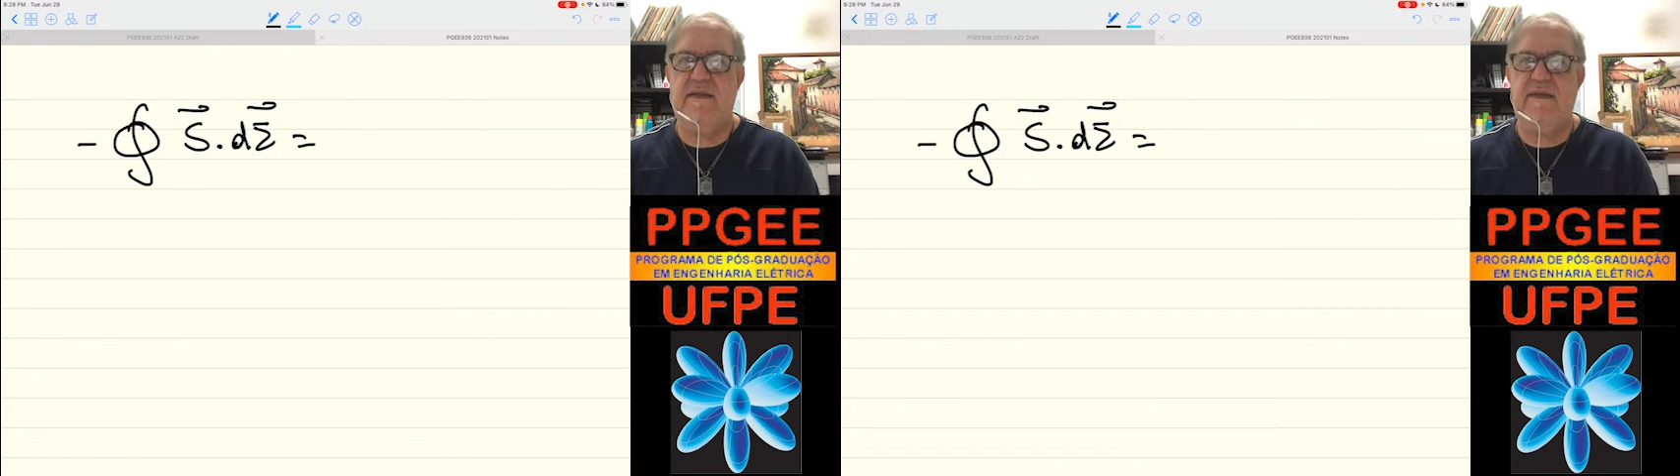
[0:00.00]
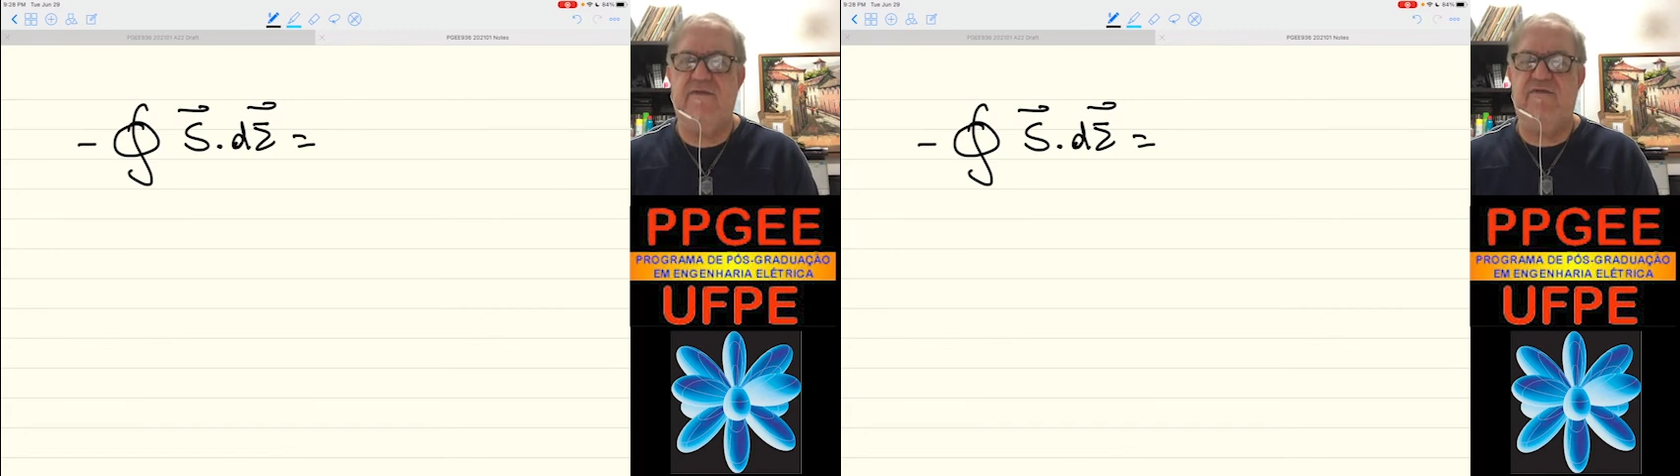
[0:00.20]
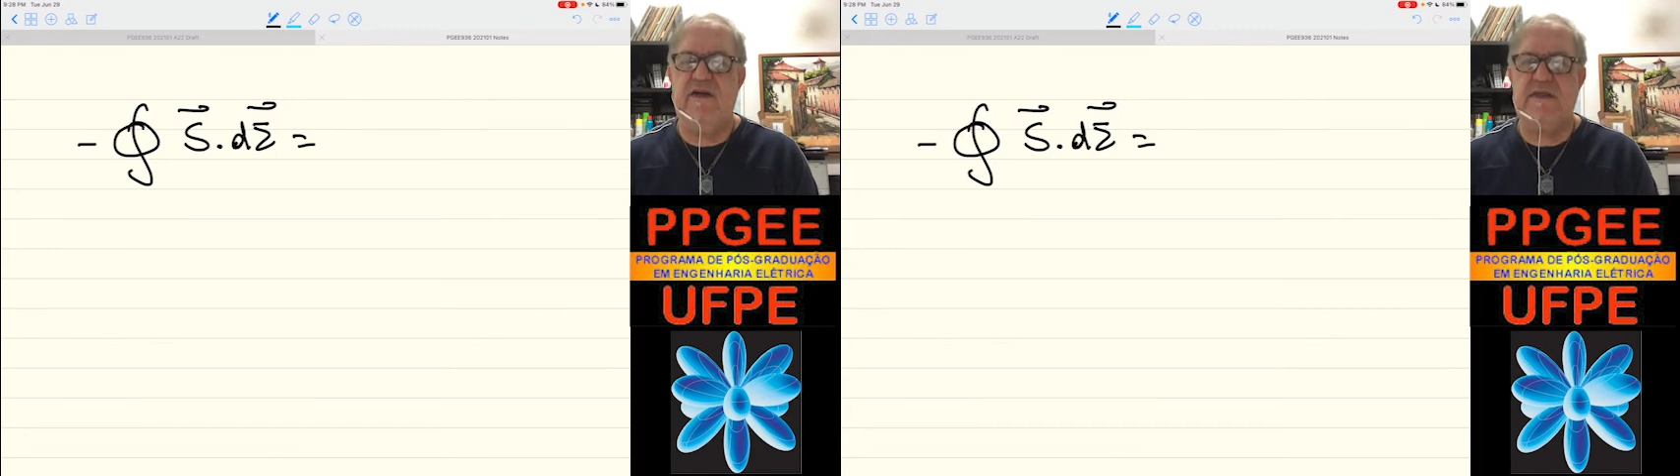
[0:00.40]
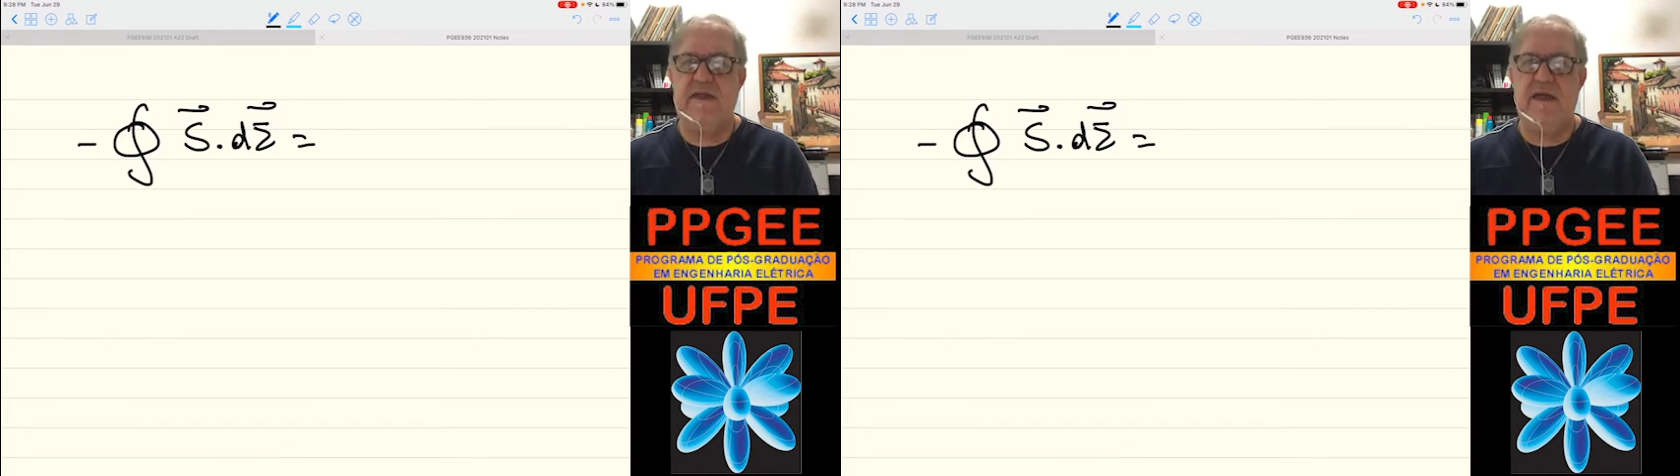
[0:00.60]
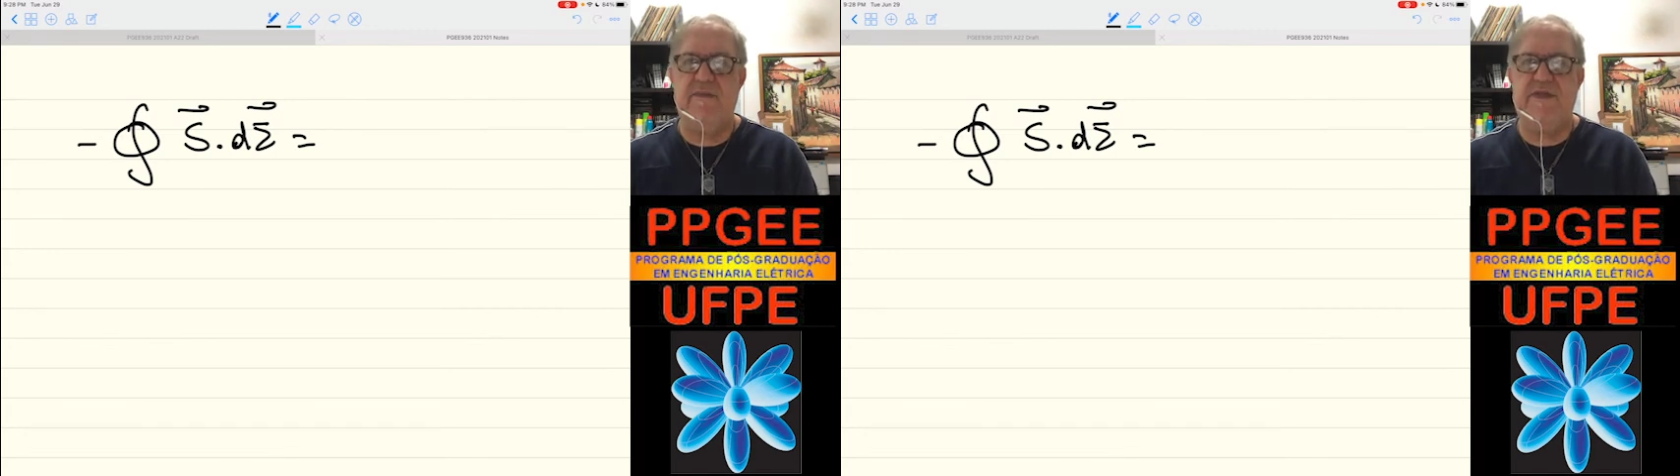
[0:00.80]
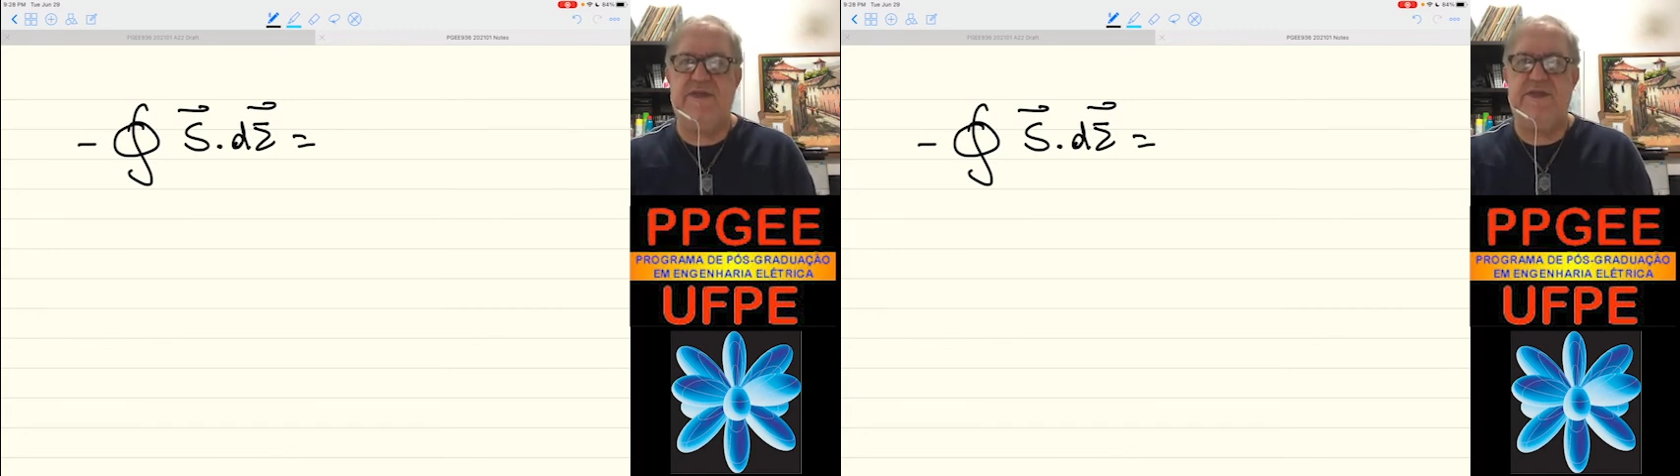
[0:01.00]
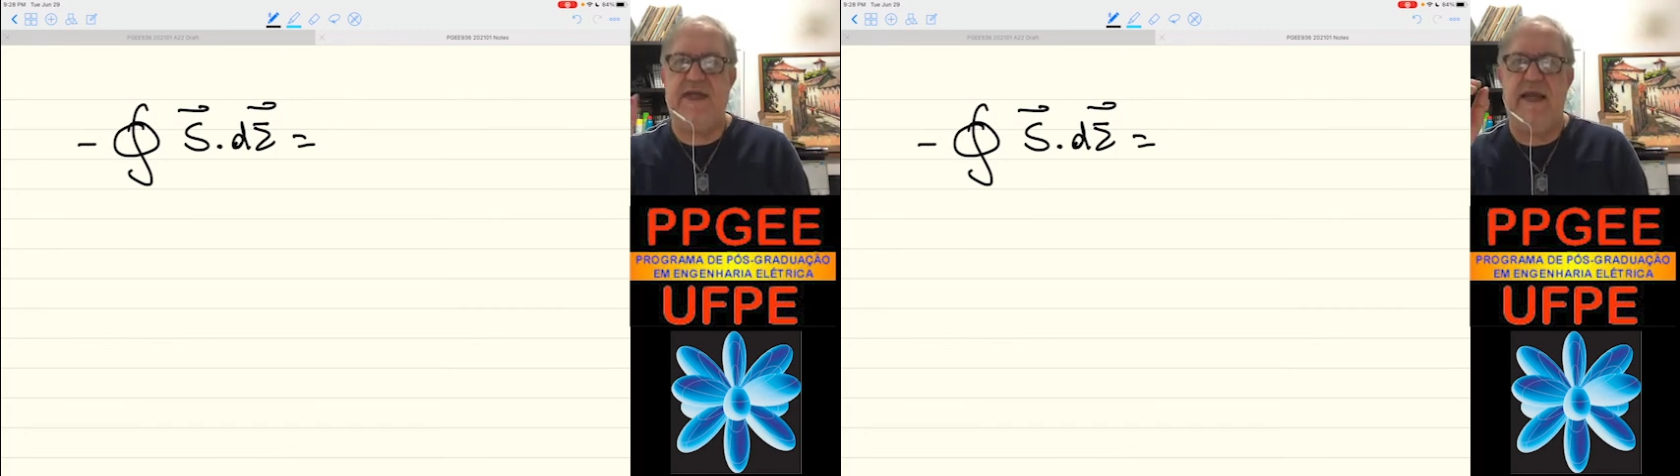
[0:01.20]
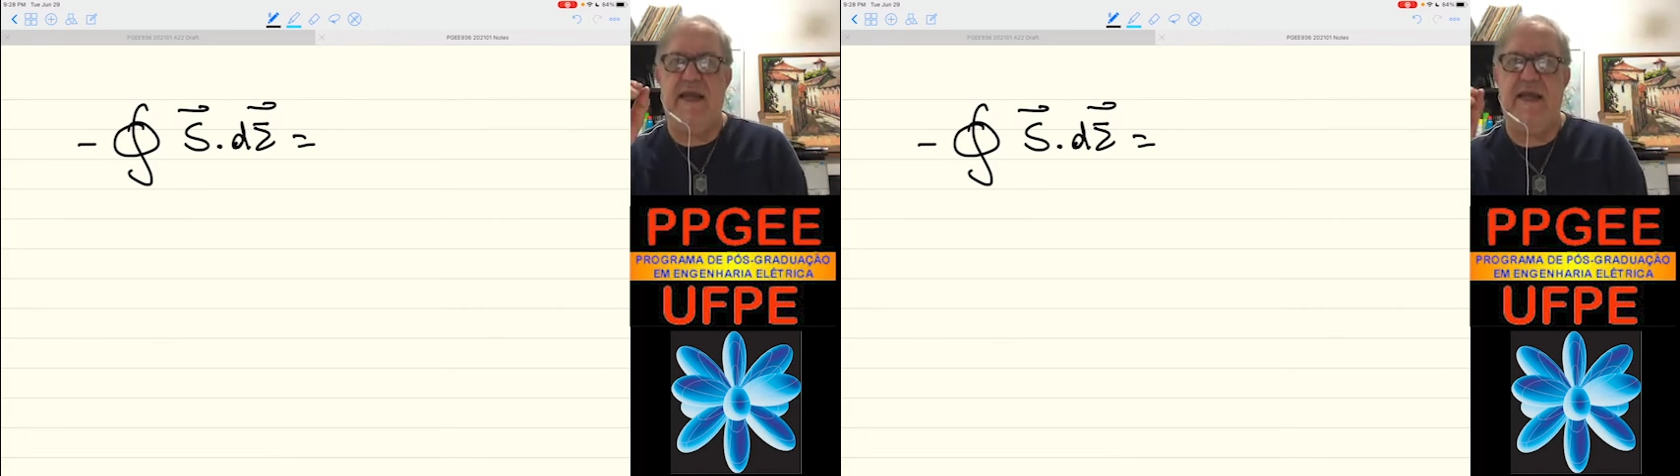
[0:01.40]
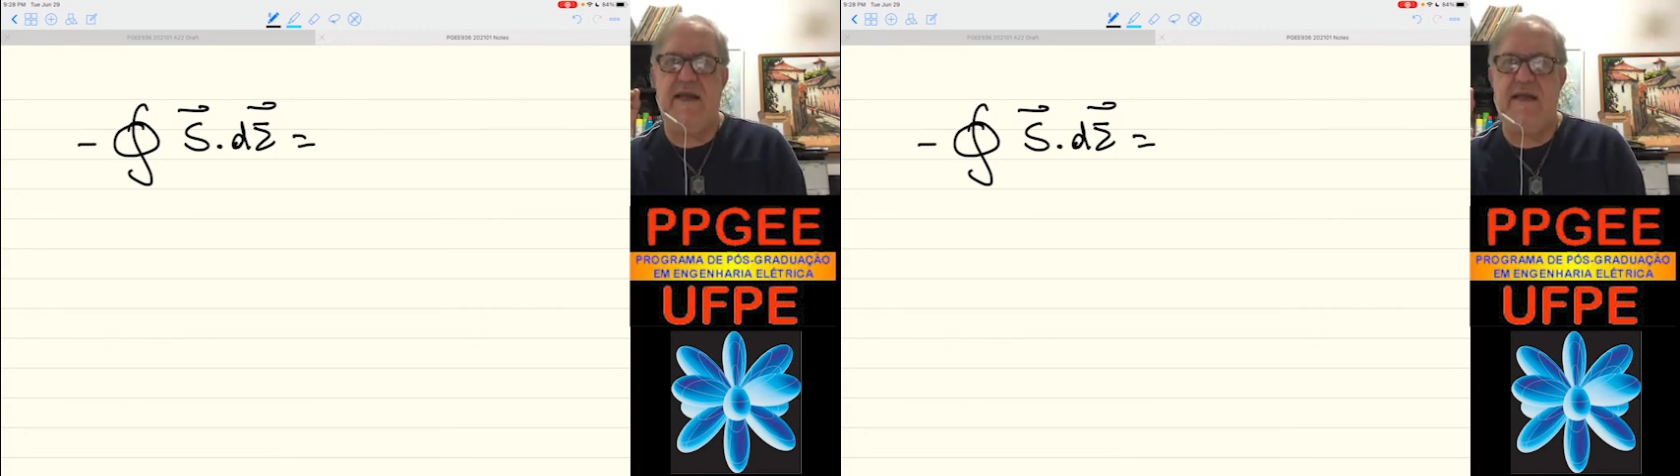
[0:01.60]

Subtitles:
first term is J